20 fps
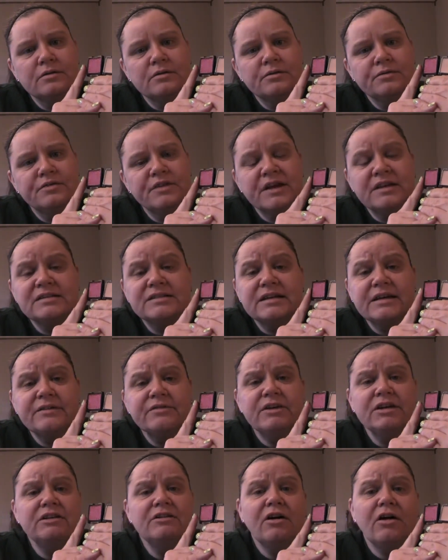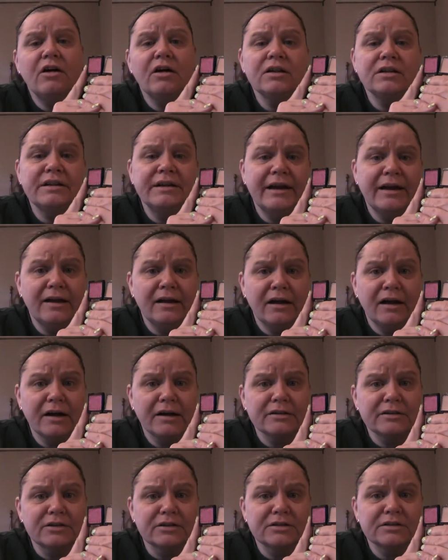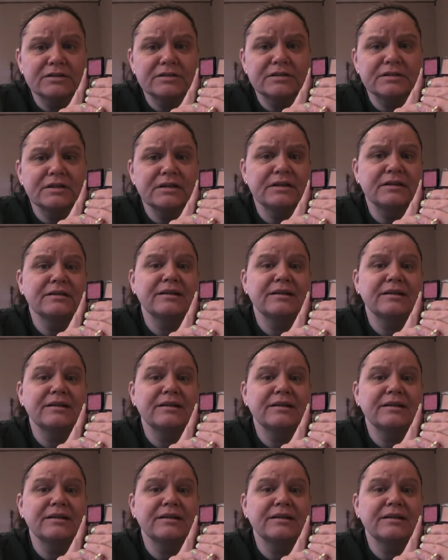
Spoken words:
Thanksgiving holiday eye looks, and